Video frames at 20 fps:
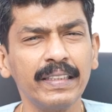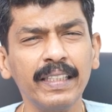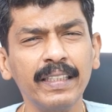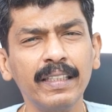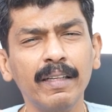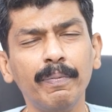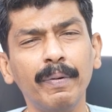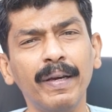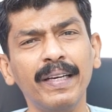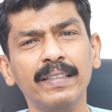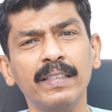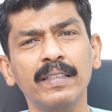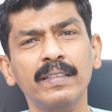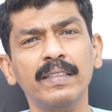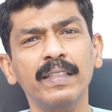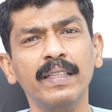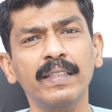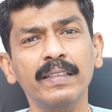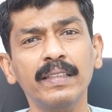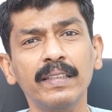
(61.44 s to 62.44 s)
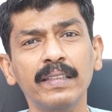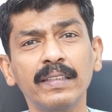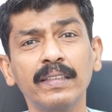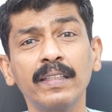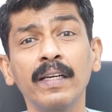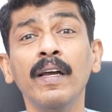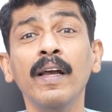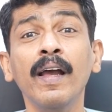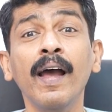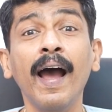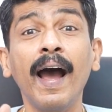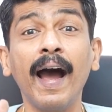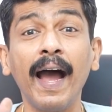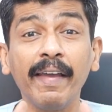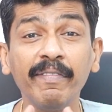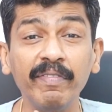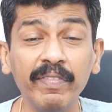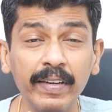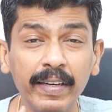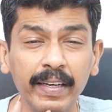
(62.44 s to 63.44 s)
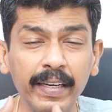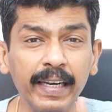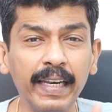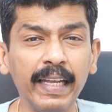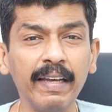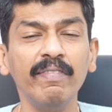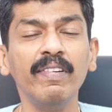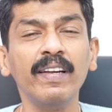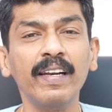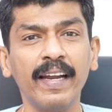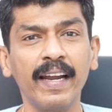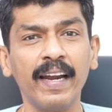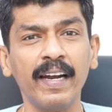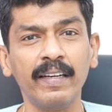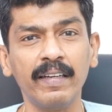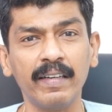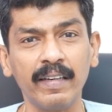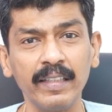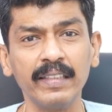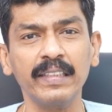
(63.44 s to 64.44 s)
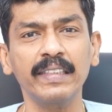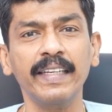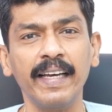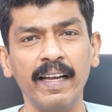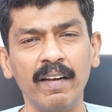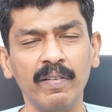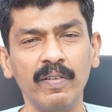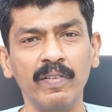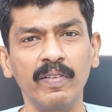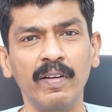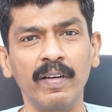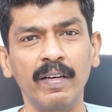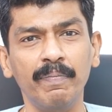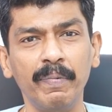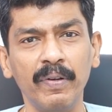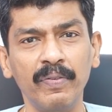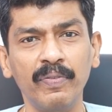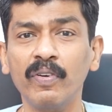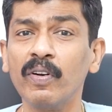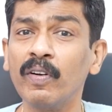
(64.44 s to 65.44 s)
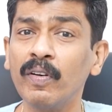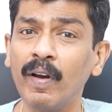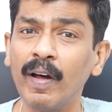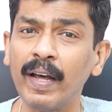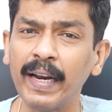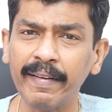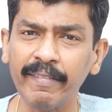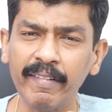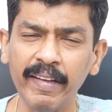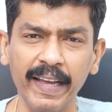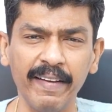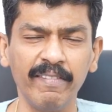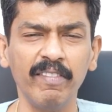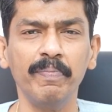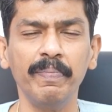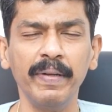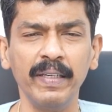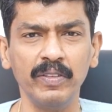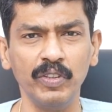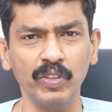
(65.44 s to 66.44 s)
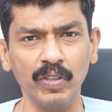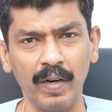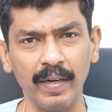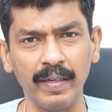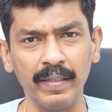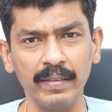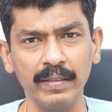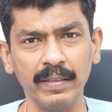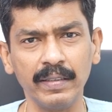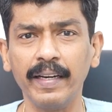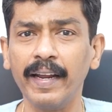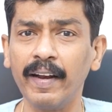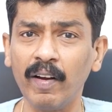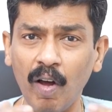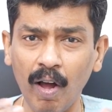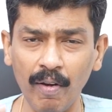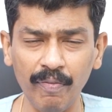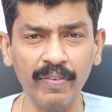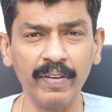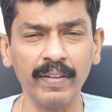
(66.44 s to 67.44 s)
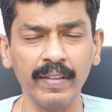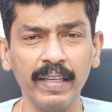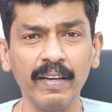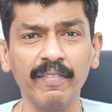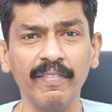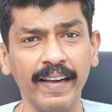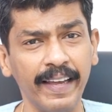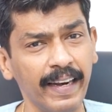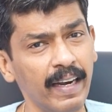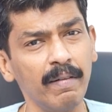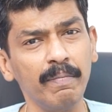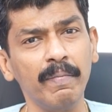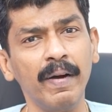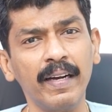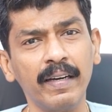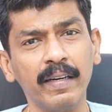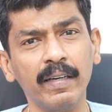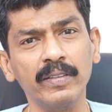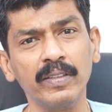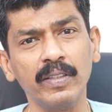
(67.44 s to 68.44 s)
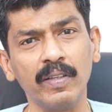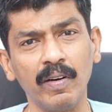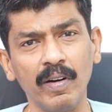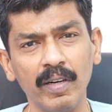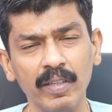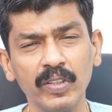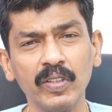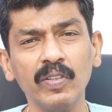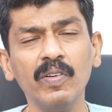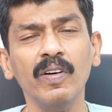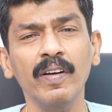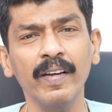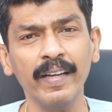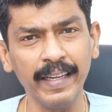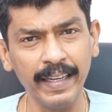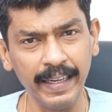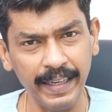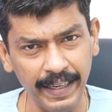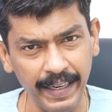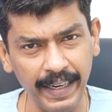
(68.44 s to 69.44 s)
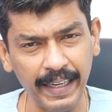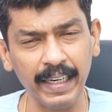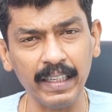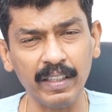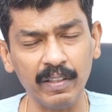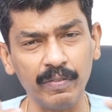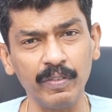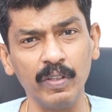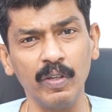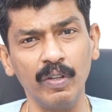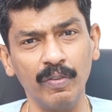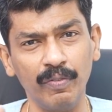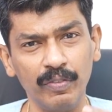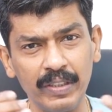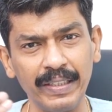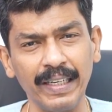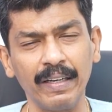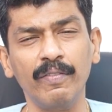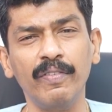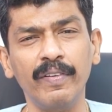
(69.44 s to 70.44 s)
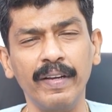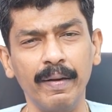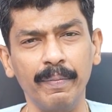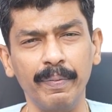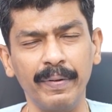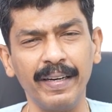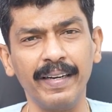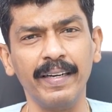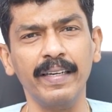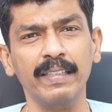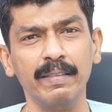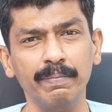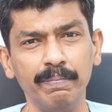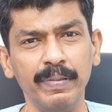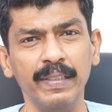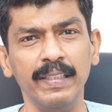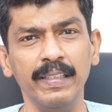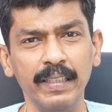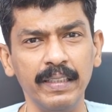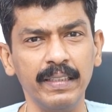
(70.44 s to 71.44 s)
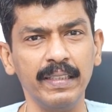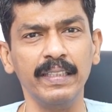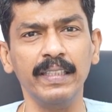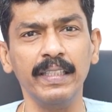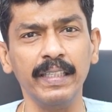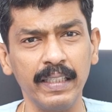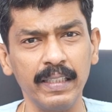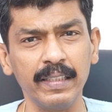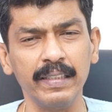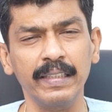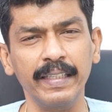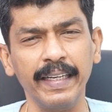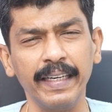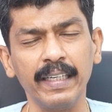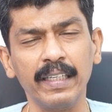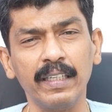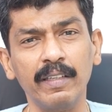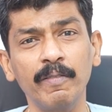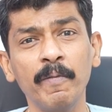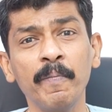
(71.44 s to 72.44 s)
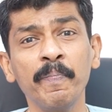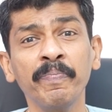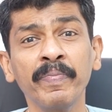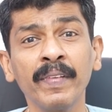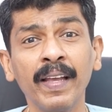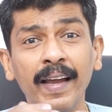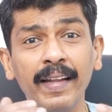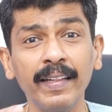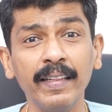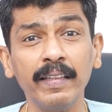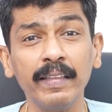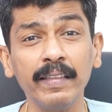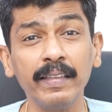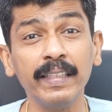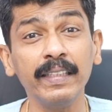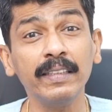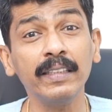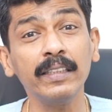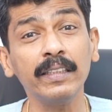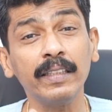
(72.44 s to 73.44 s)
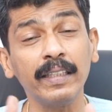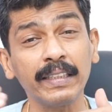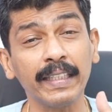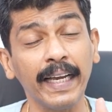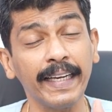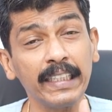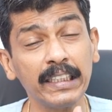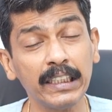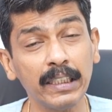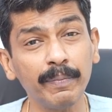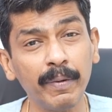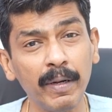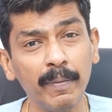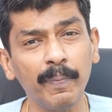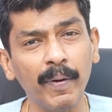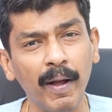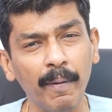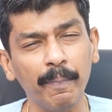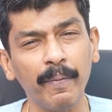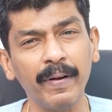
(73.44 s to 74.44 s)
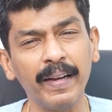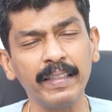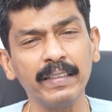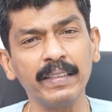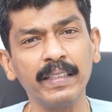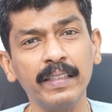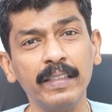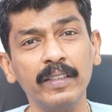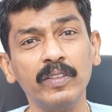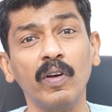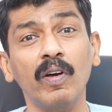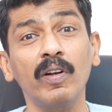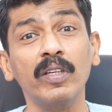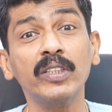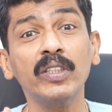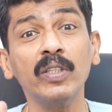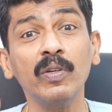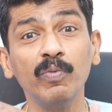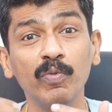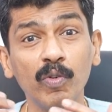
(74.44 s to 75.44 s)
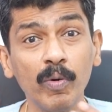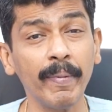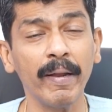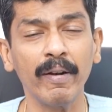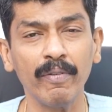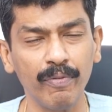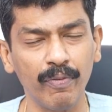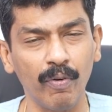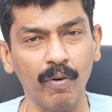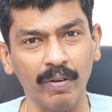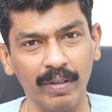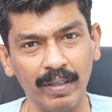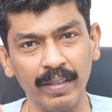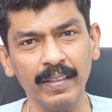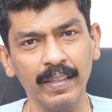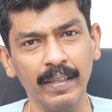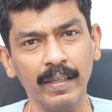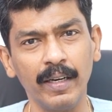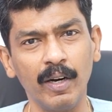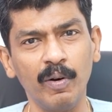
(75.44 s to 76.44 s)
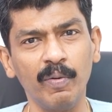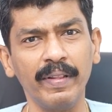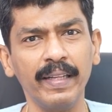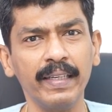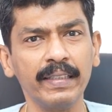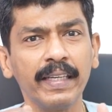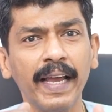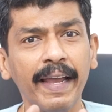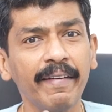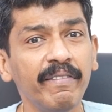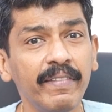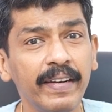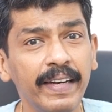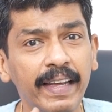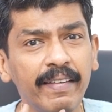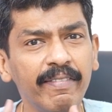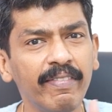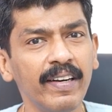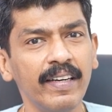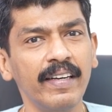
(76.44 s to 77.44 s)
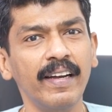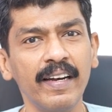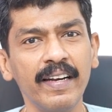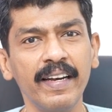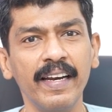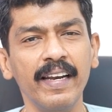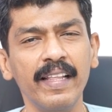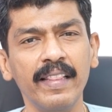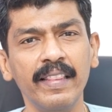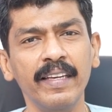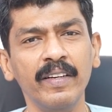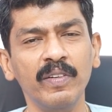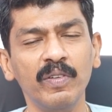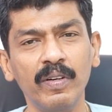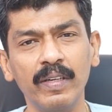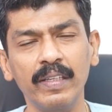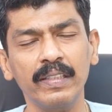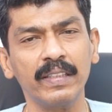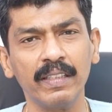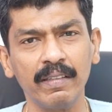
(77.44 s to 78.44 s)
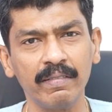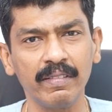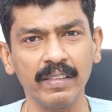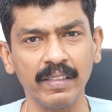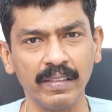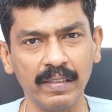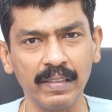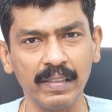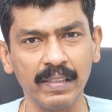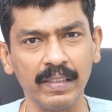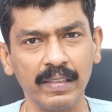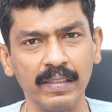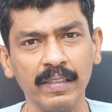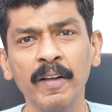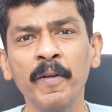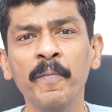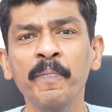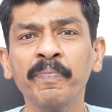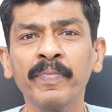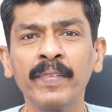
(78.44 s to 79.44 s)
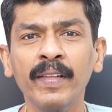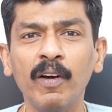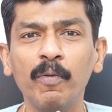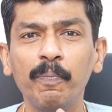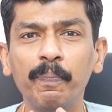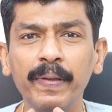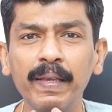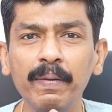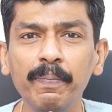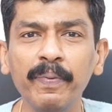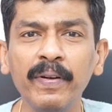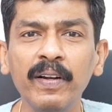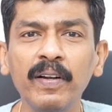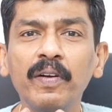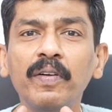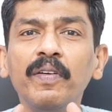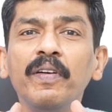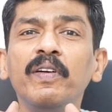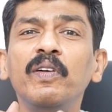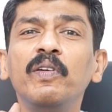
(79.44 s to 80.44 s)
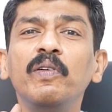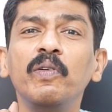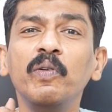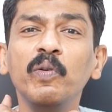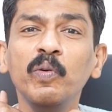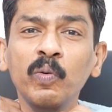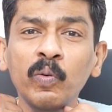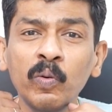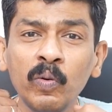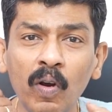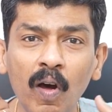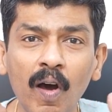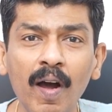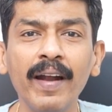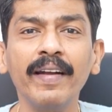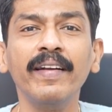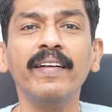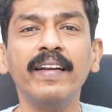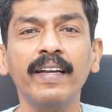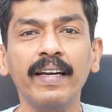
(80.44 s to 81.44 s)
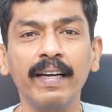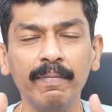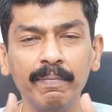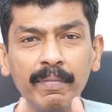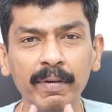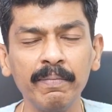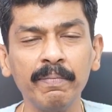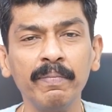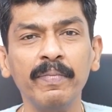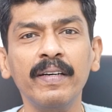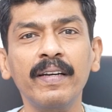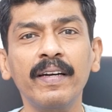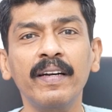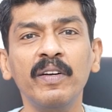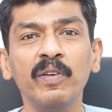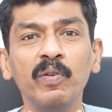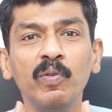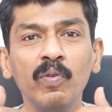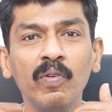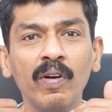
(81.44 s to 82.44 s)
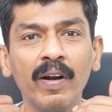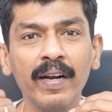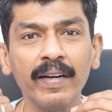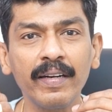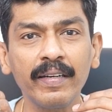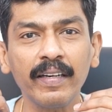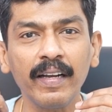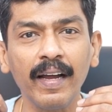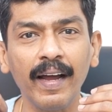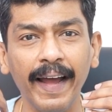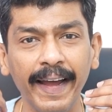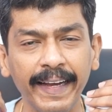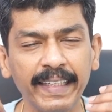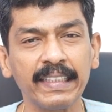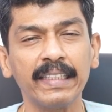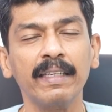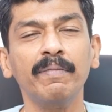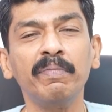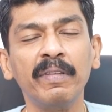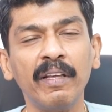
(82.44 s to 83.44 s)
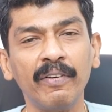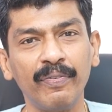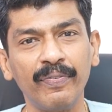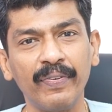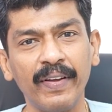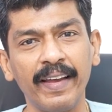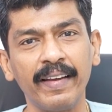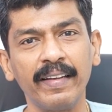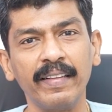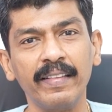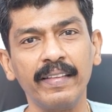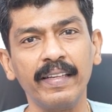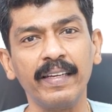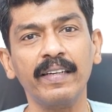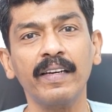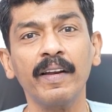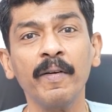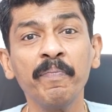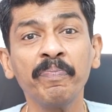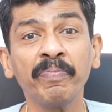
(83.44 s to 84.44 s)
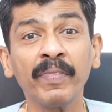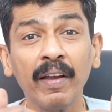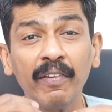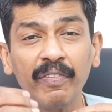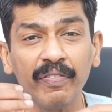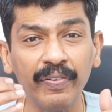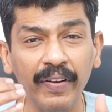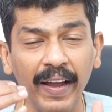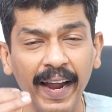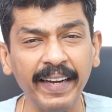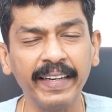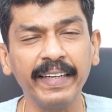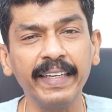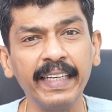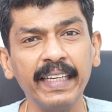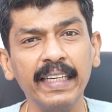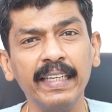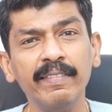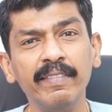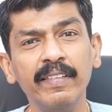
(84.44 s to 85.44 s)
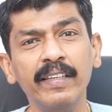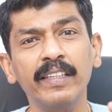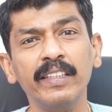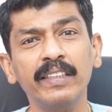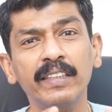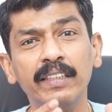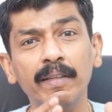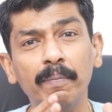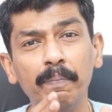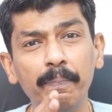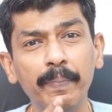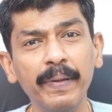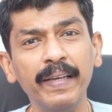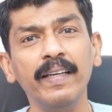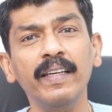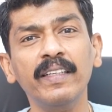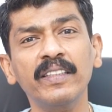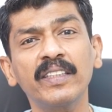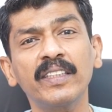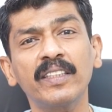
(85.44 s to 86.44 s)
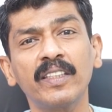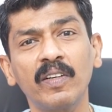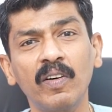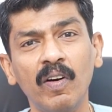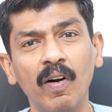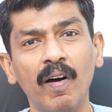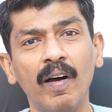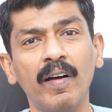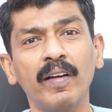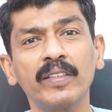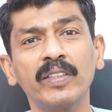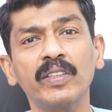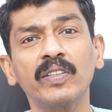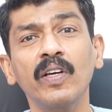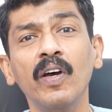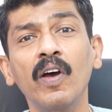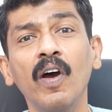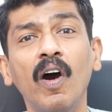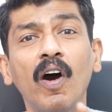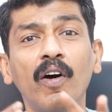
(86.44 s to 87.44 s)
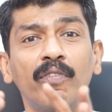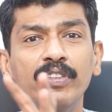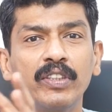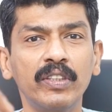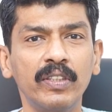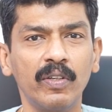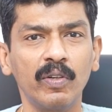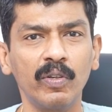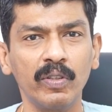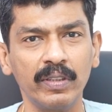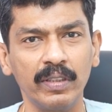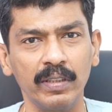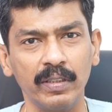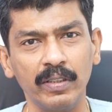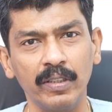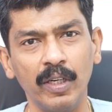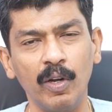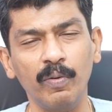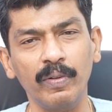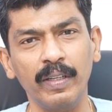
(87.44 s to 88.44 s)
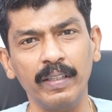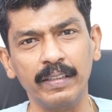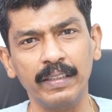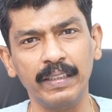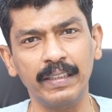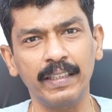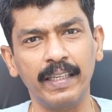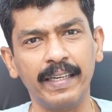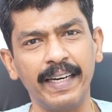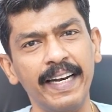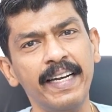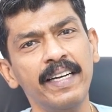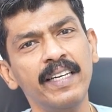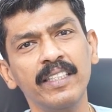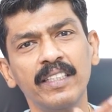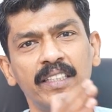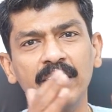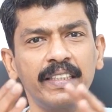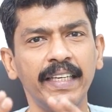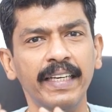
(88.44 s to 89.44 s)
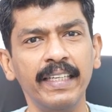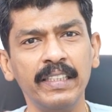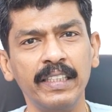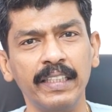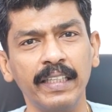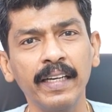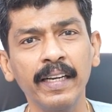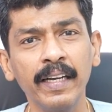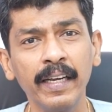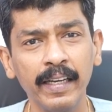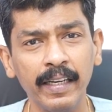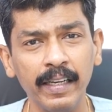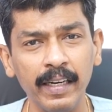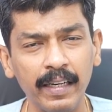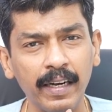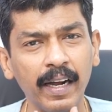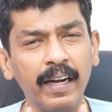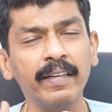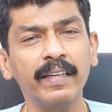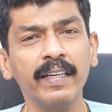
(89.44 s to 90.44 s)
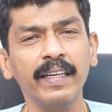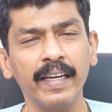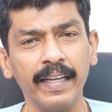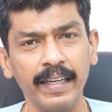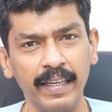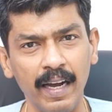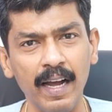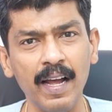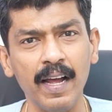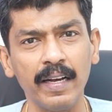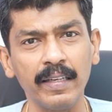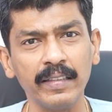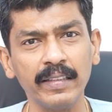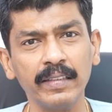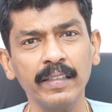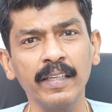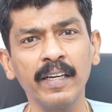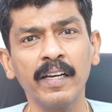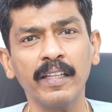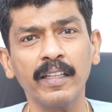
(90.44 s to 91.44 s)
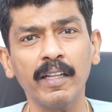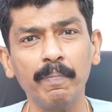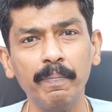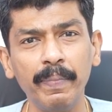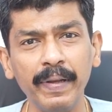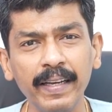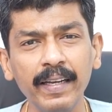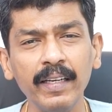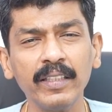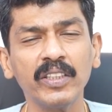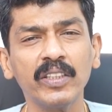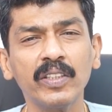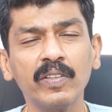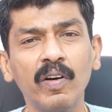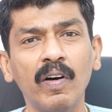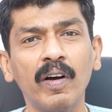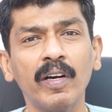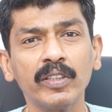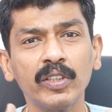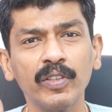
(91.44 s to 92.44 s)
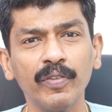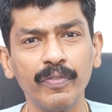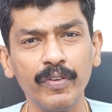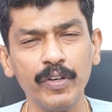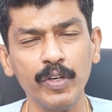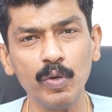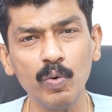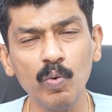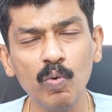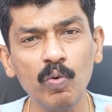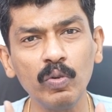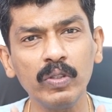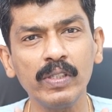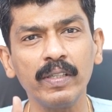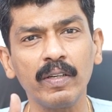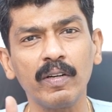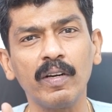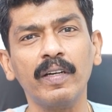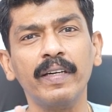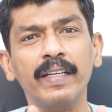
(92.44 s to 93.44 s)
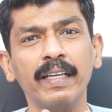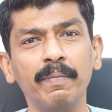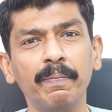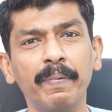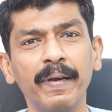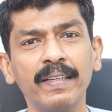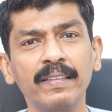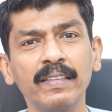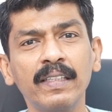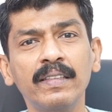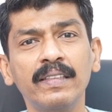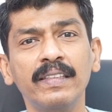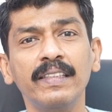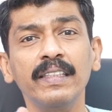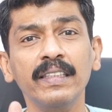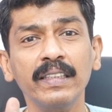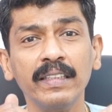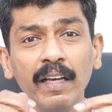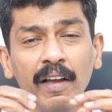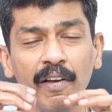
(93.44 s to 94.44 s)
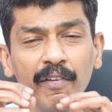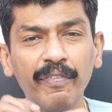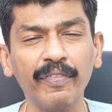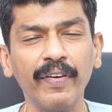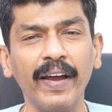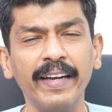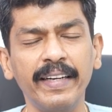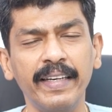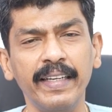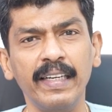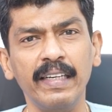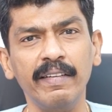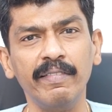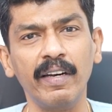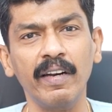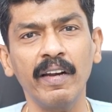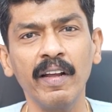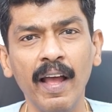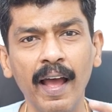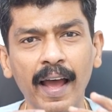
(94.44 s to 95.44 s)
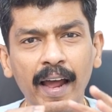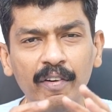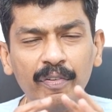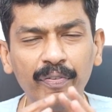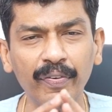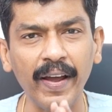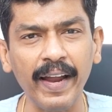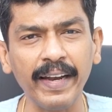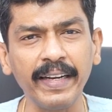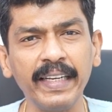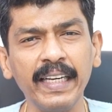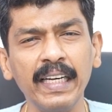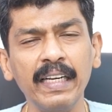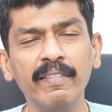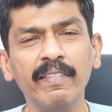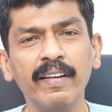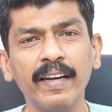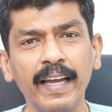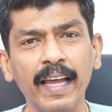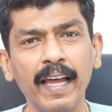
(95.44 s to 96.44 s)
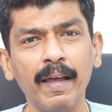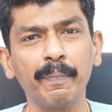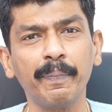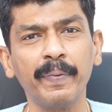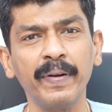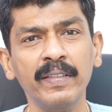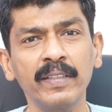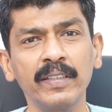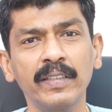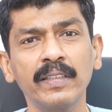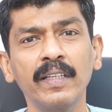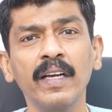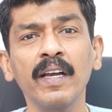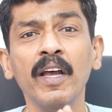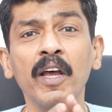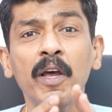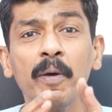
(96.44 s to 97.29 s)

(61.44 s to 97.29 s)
thing the patient says is, I've never had touched alcohol before nor have I ever been jaundiced. And often their viral markers are also negative. You know, if you check for hepatitis B, C, it is negative. And this is a sizable population is also women folk. They say, I've never done anything to deserve this disease. Now, people do not remember and do not accept the fact that fatty liver is the biggest cause of cirrhosis. Now, the trend is changing. In a country like ours, the biggest cause of new cirrhotic patients is fatty liver. And fatty liver happens